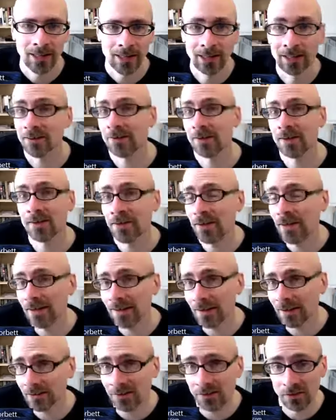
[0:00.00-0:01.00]
And as I
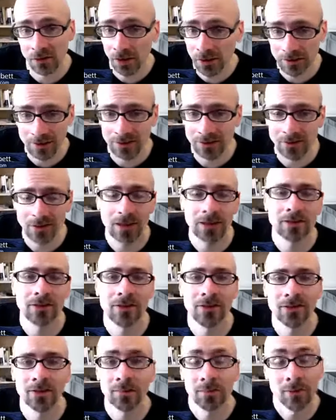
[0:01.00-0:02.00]
say, that's not
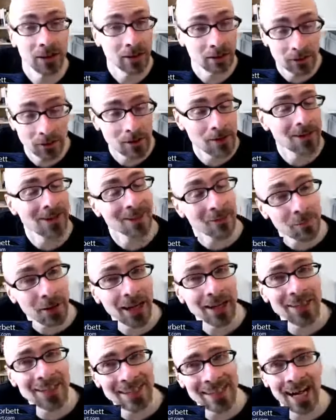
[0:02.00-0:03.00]
exactly something, and
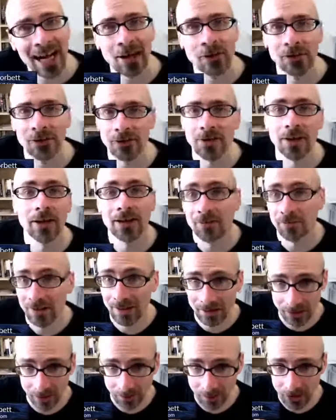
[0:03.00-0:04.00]
depending how it's done, if
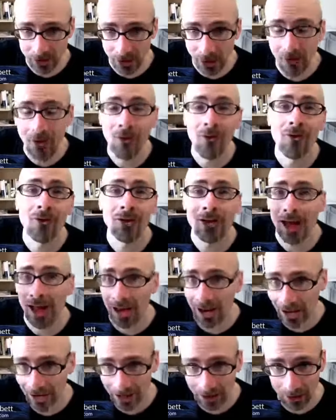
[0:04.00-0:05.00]
they dump it
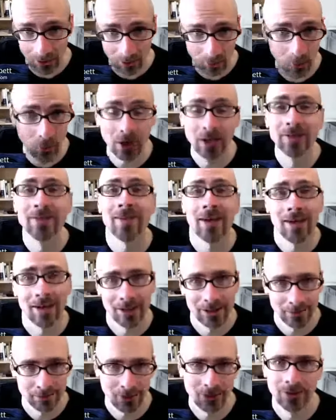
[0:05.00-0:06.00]
all at one
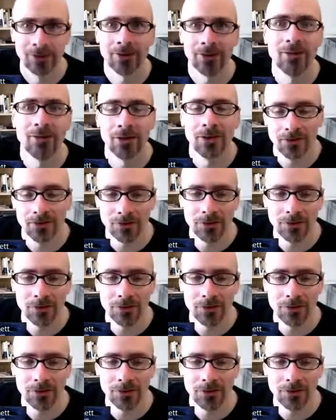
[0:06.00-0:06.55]
time on the U.S.